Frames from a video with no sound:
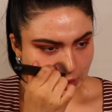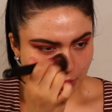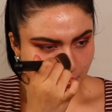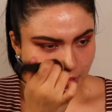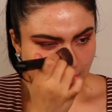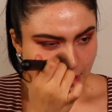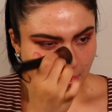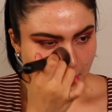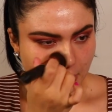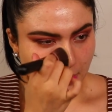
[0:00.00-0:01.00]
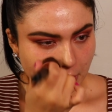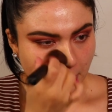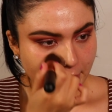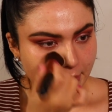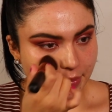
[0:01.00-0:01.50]
It smells like,
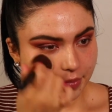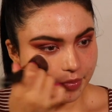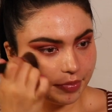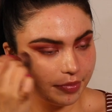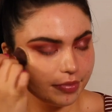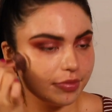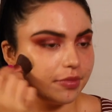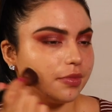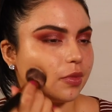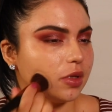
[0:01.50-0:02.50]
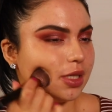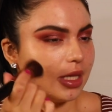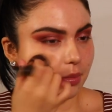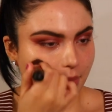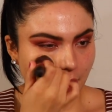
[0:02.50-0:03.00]
I'm going to say
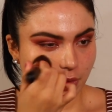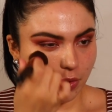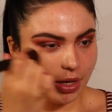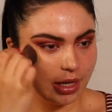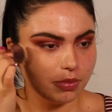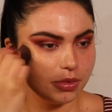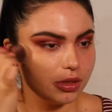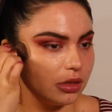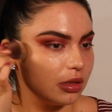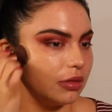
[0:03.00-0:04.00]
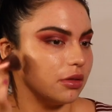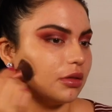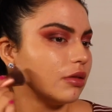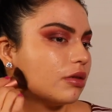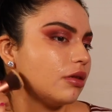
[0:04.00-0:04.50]
like baby wipes.
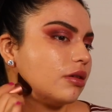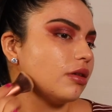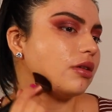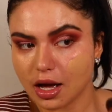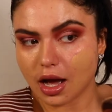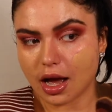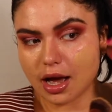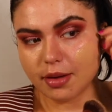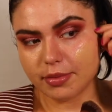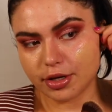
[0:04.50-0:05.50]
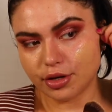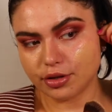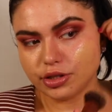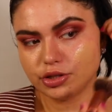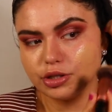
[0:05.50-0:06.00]

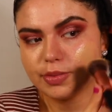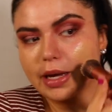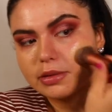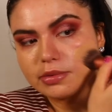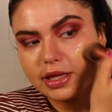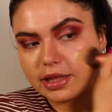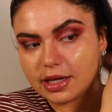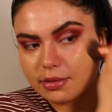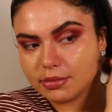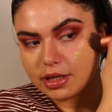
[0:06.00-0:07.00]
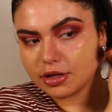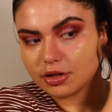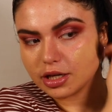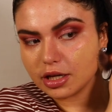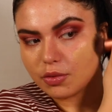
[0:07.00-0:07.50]
No disrespect, but I think I'm
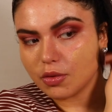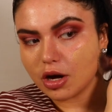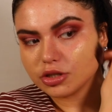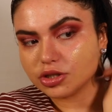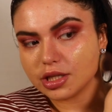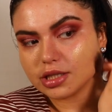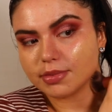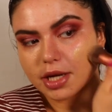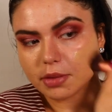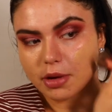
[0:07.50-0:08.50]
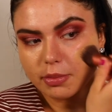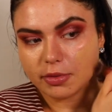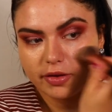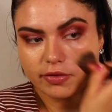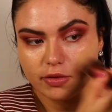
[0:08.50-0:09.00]
literally gonna wash this makeup
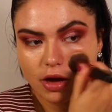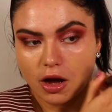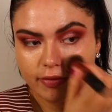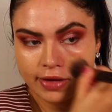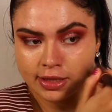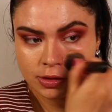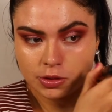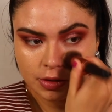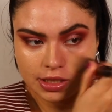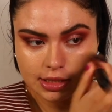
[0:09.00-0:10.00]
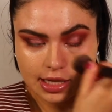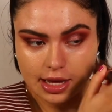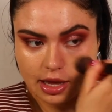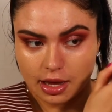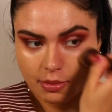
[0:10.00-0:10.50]
off as soon as
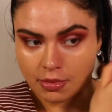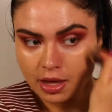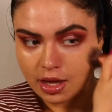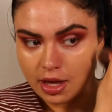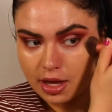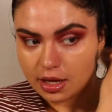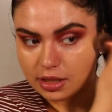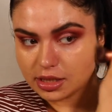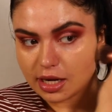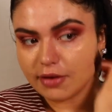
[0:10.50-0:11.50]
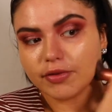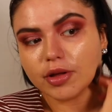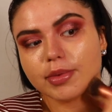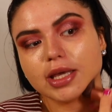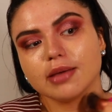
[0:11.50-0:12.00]
I'm done
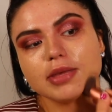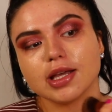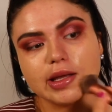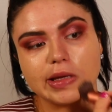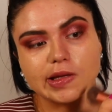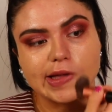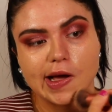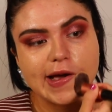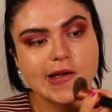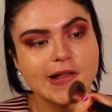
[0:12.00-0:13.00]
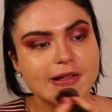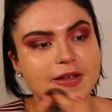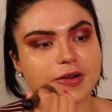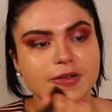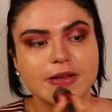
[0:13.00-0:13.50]
filming, because I
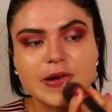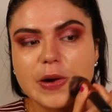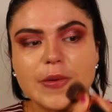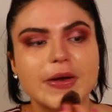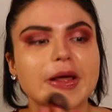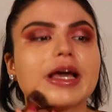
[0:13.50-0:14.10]
literally don't want to